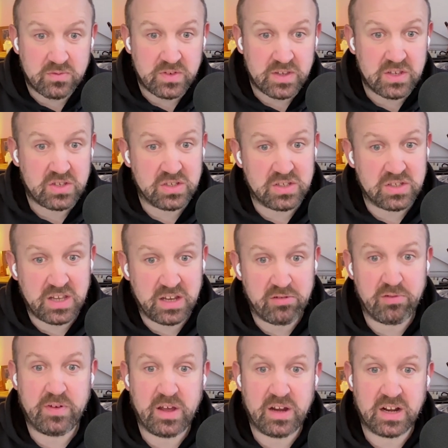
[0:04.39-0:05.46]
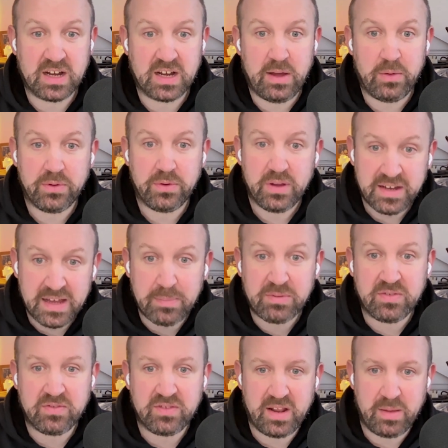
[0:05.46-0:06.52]
features in Grafana Cloud,
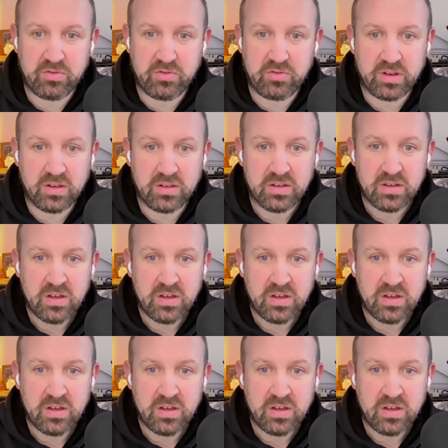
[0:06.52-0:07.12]
Adaptive Telemetry.